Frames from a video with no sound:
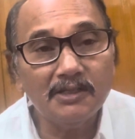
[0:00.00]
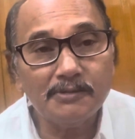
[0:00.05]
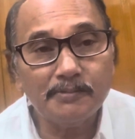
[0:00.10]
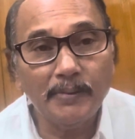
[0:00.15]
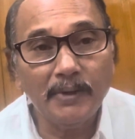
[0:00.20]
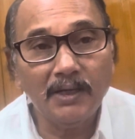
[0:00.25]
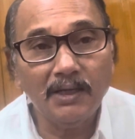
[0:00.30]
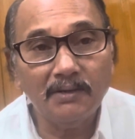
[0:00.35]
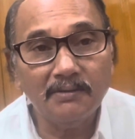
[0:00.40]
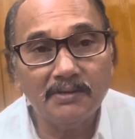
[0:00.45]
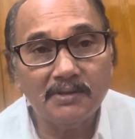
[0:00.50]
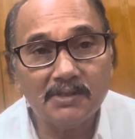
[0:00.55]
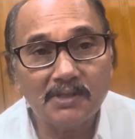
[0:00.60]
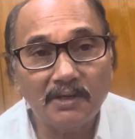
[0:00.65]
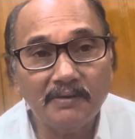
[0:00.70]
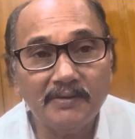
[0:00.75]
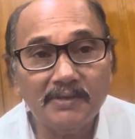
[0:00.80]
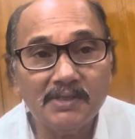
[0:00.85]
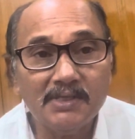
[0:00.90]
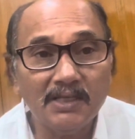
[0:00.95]
spite of the
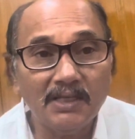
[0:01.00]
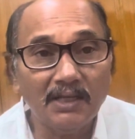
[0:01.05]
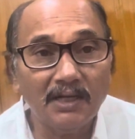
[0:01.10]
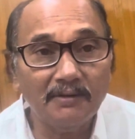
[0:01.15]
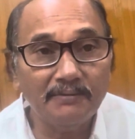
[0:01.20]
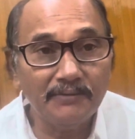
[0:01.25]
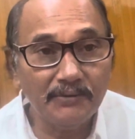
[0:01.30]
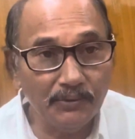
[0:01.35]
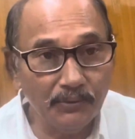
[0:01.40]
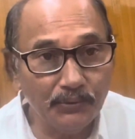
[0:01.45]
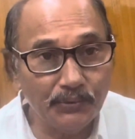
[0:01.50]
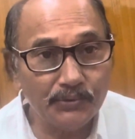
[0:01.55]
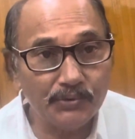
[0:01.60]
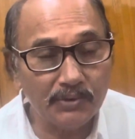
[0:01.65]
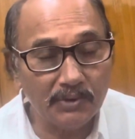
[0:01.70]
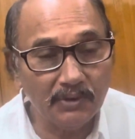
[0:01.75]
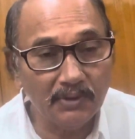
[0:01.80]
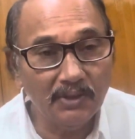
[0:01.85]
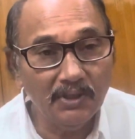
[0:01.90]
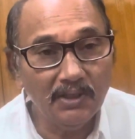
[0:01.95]
service he
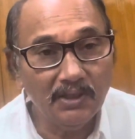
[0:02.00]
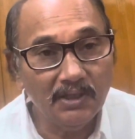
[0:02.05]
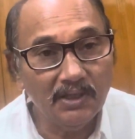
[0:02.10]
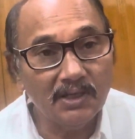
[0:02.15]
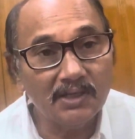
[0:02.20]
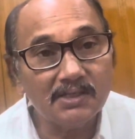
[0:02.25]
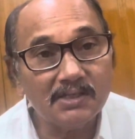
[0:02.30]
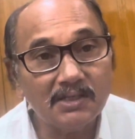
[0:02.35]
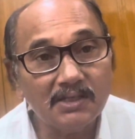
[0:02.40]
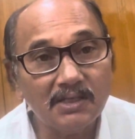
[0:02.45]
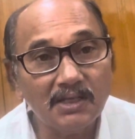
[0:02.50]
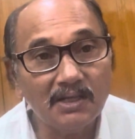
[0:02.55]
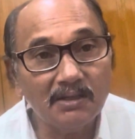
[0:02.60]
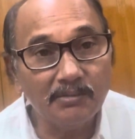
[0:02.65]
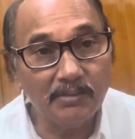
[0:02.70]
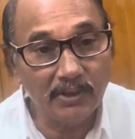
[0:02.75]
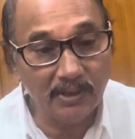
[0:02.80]
refused. Yes, it can be